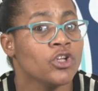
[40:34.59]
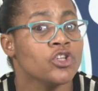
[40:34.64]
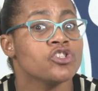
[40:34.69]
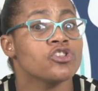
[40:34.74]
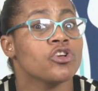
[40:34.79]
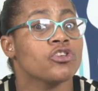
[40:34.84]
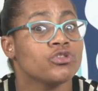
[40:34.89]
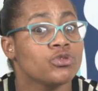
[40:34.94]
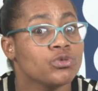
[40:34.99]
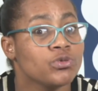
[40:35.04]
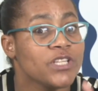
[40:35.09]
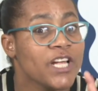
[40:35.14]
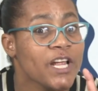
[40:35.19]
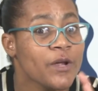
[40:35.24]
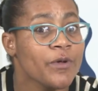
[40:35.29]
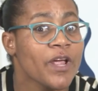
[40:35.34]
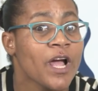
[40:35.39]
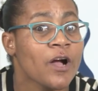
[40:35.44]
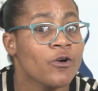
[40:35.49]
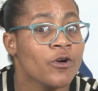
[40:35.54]
so today
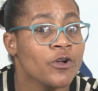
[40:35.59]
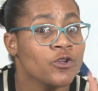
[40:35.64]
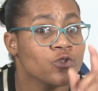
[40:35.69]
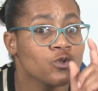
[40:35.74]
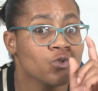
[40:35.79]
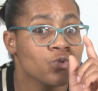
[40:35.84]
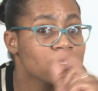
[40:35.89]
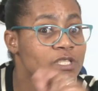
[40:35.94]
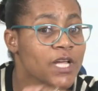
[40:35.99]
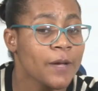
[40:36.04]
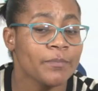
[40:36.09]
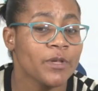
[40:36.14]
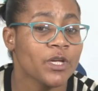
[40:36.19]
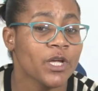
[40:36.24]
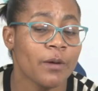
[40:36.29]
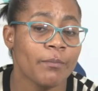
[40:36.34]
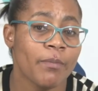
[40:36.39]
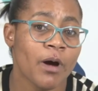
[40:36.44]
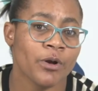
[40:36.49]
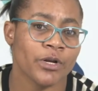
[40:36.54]
we are going to do
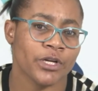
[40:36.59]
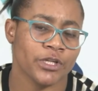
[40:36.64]
something about